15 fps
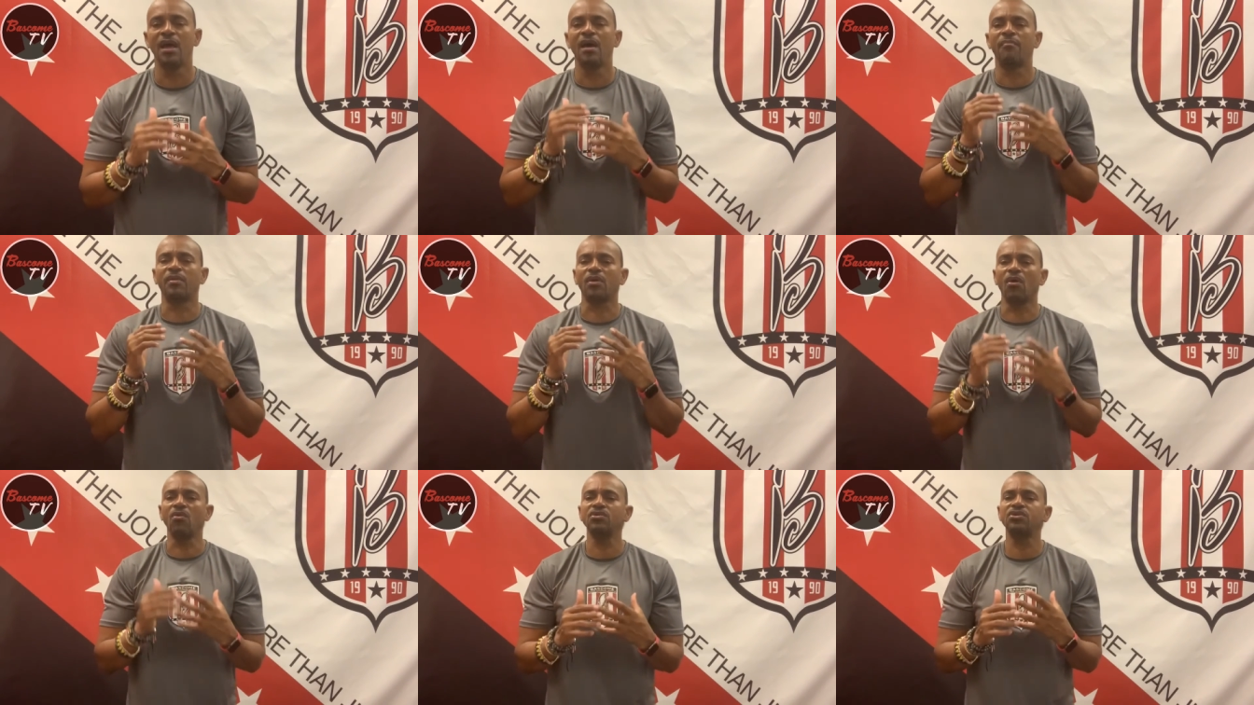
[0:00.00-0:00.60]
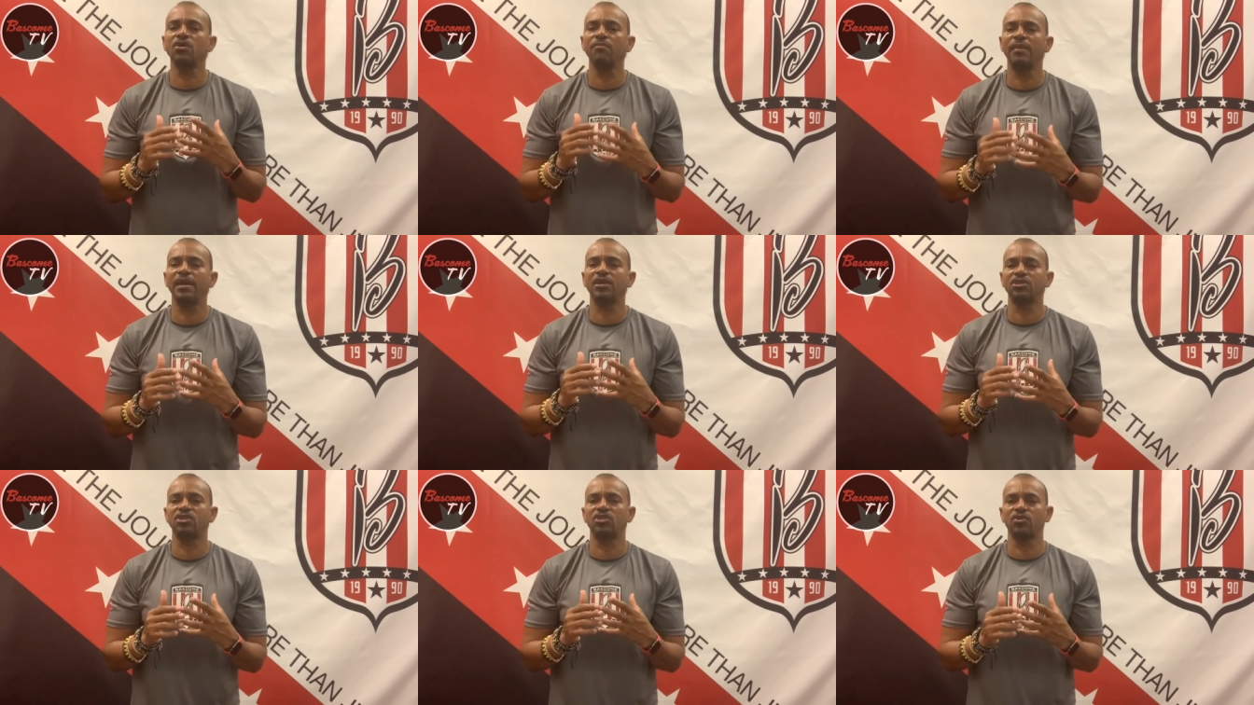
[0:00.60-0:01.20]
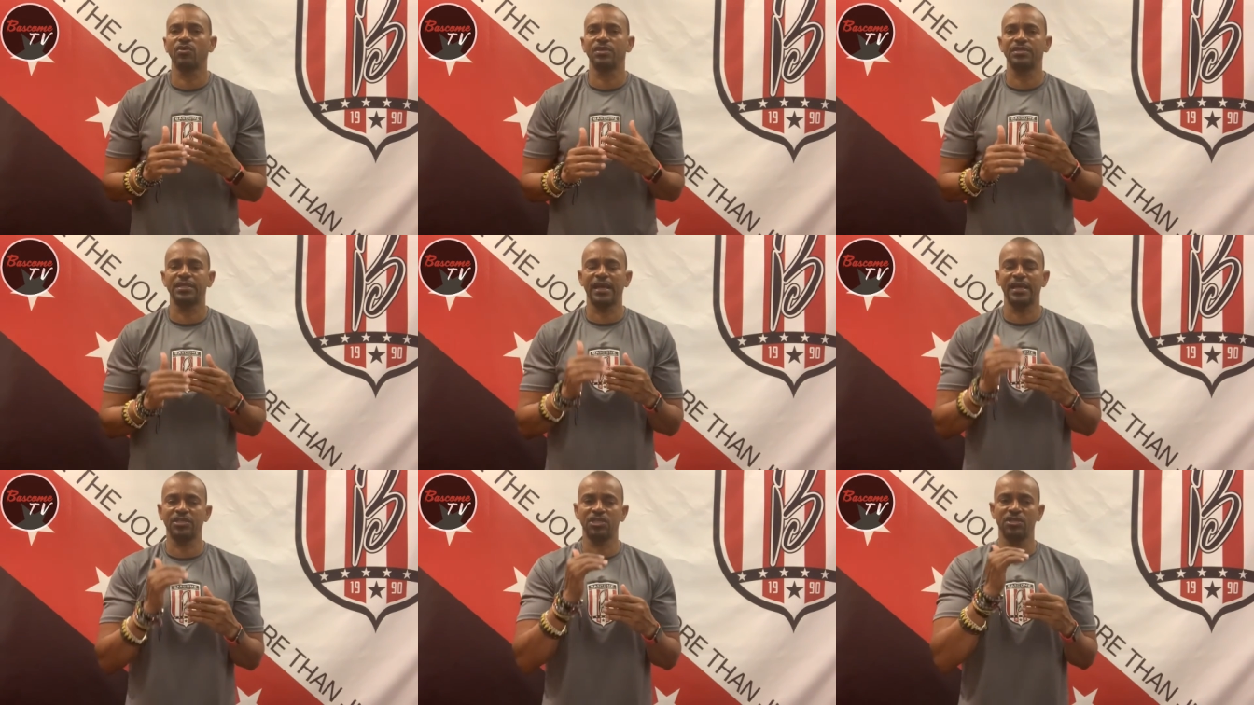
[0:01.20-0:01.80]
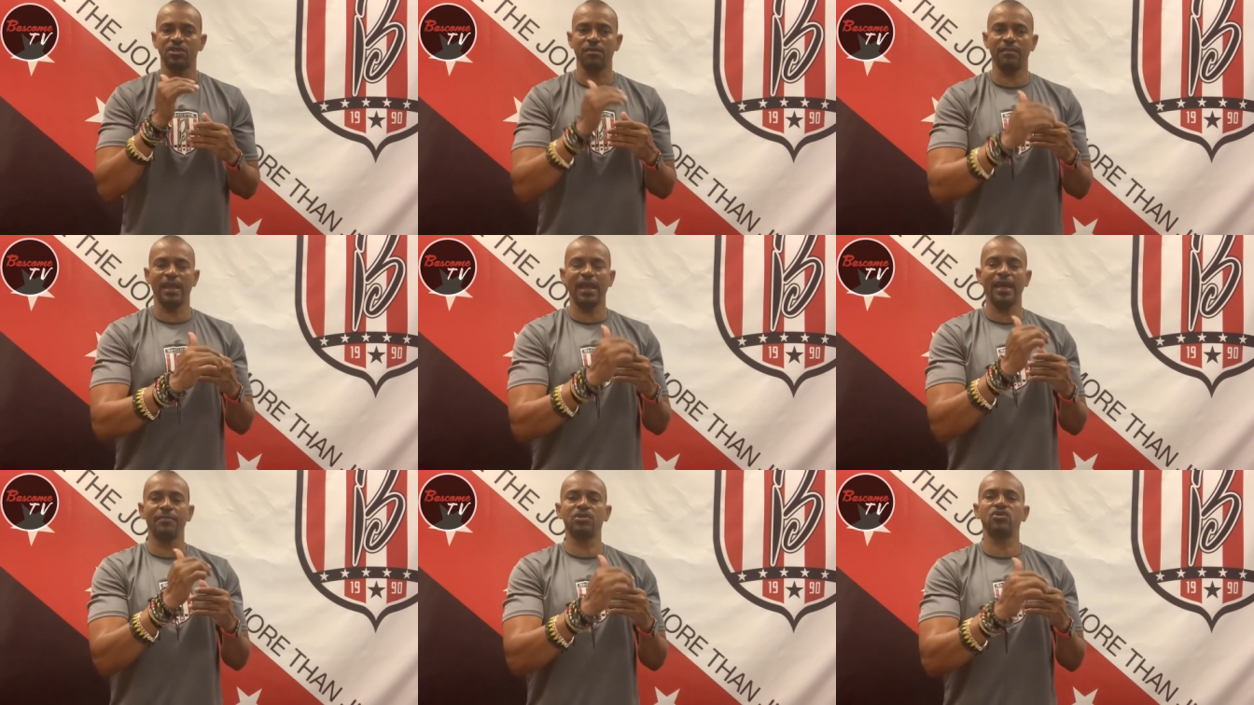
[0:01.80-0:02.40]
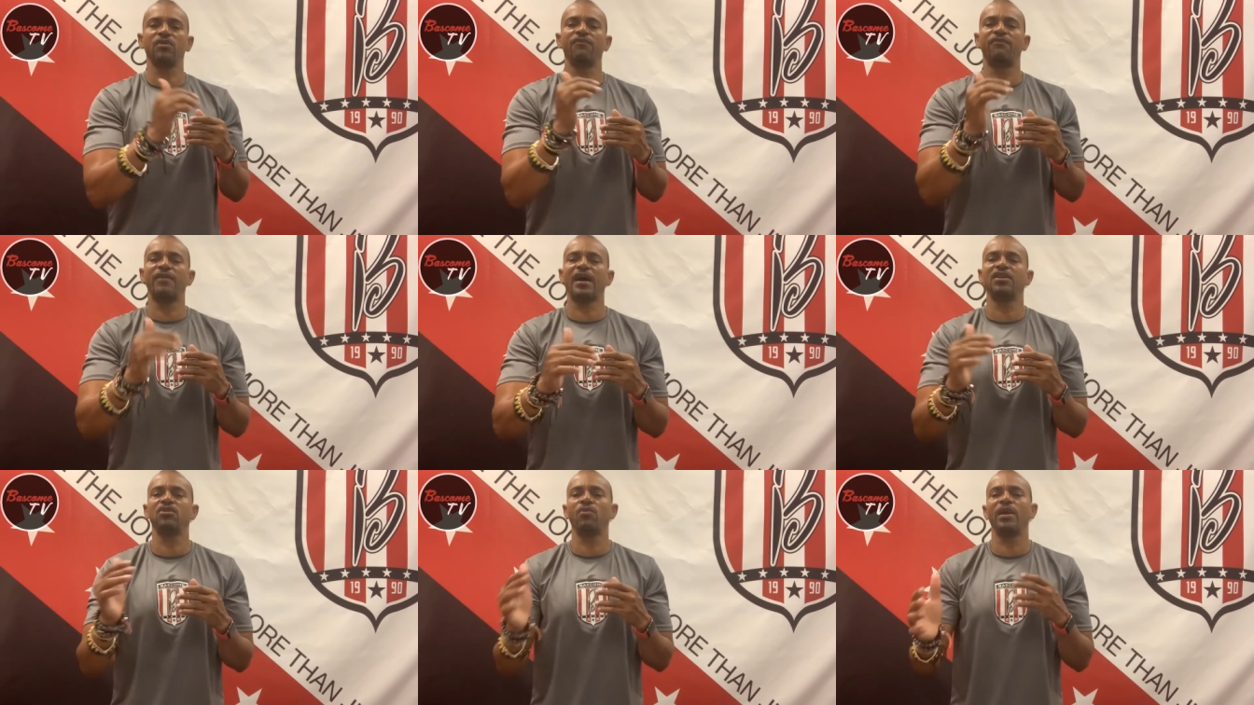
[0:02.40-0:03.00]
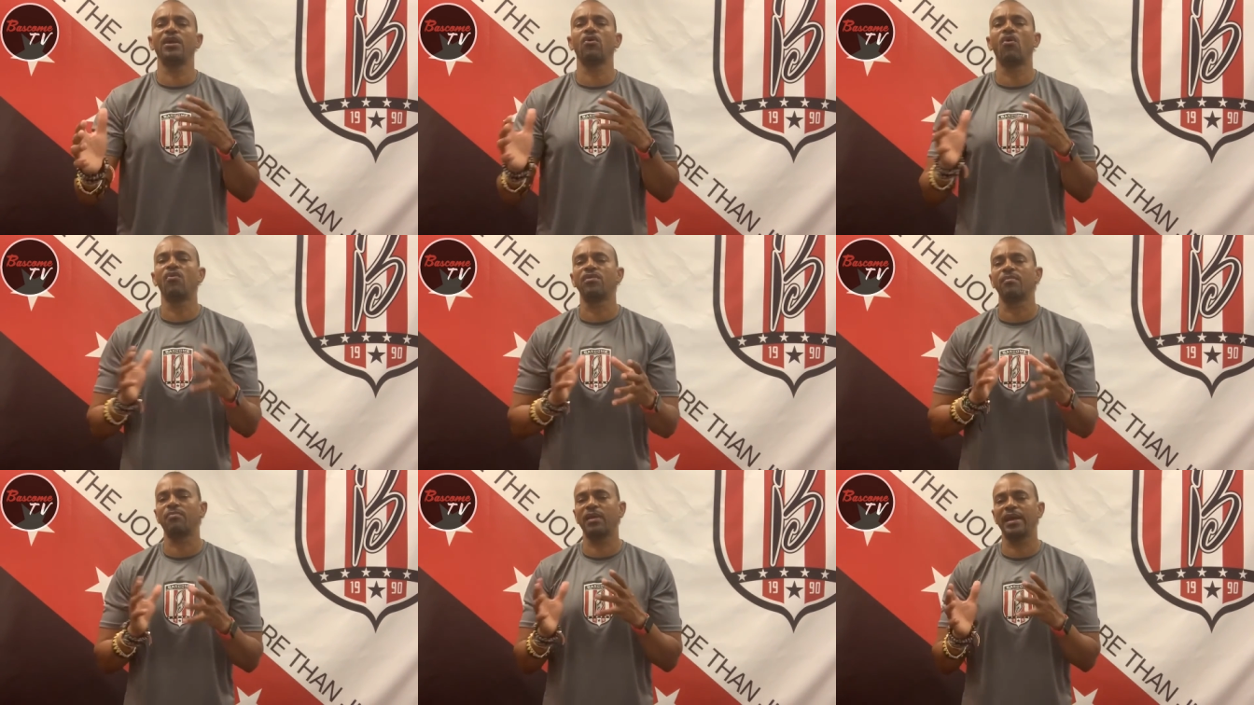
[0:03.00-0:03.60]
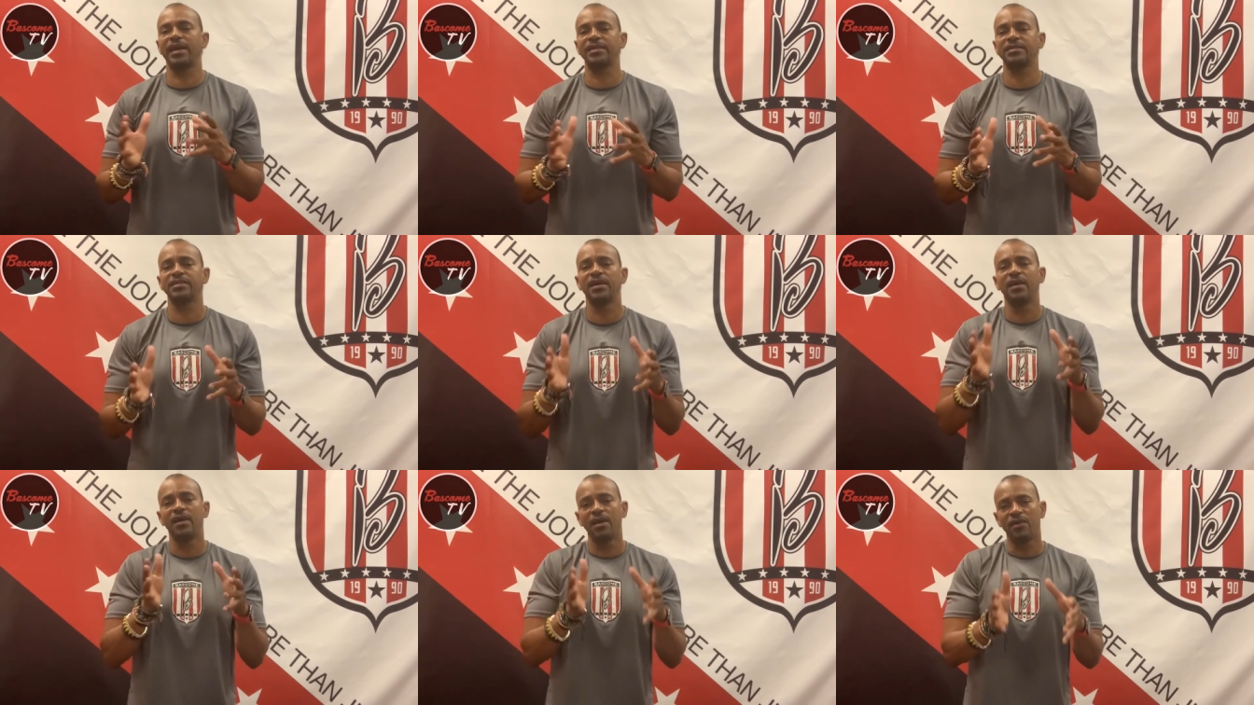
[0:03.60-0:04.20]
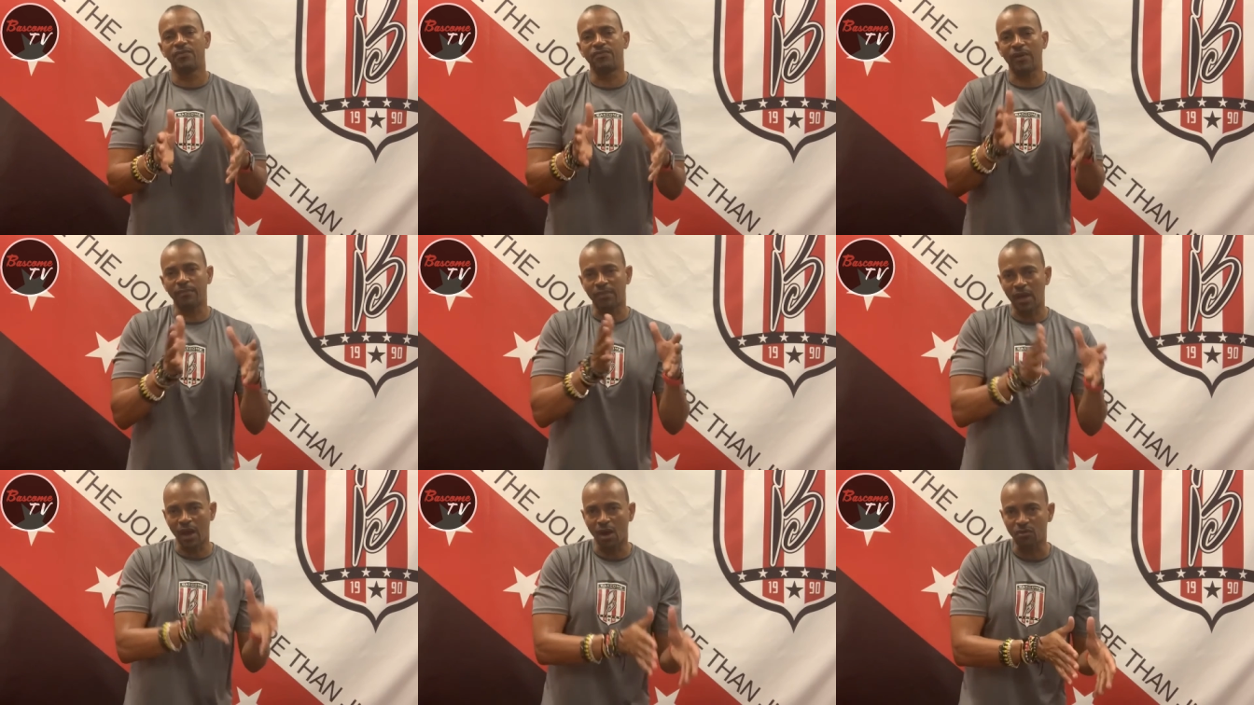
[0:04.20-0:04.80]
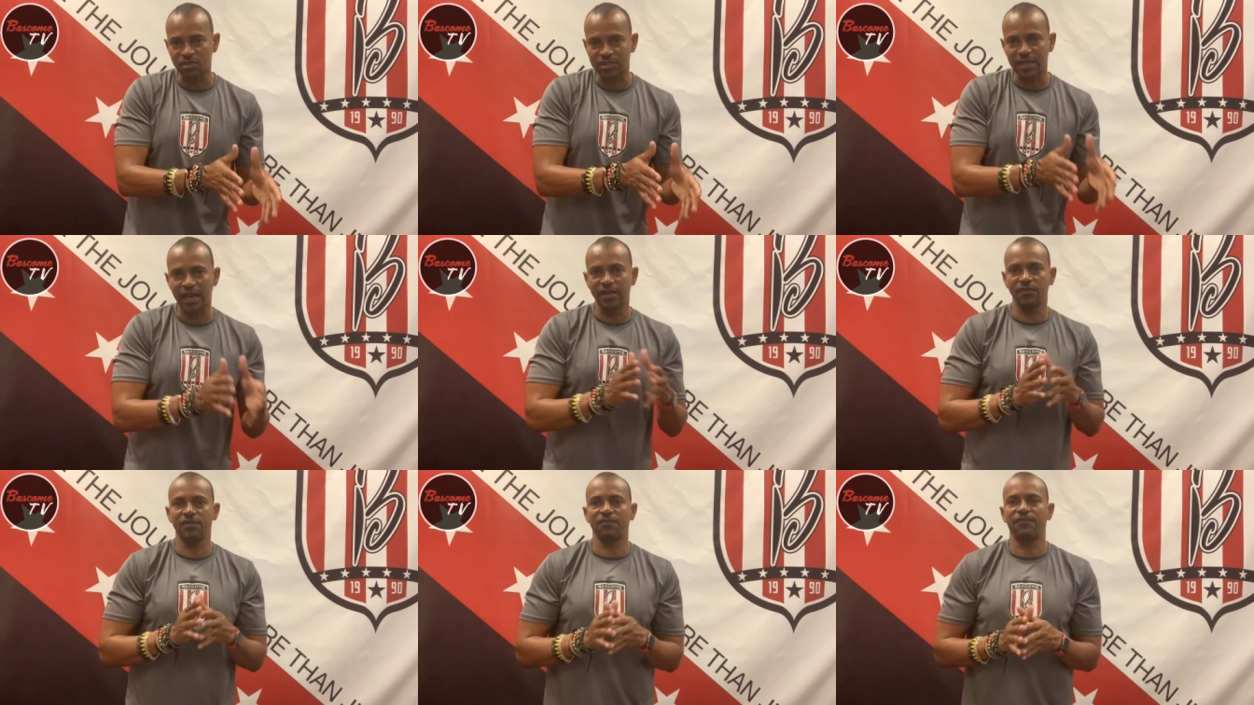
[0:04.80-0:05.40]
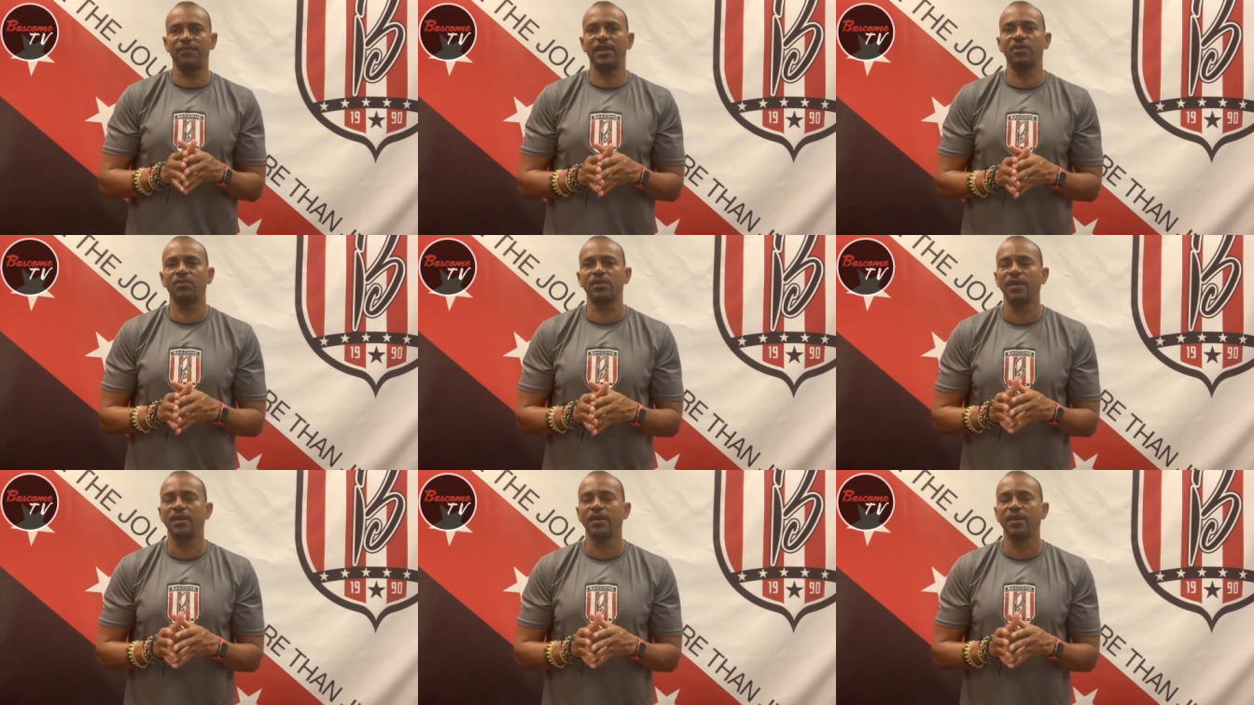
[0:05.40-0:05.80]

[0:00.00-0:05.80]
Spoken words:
but also making sure is that she's going to be able to evaluate all the players from the outside of the field.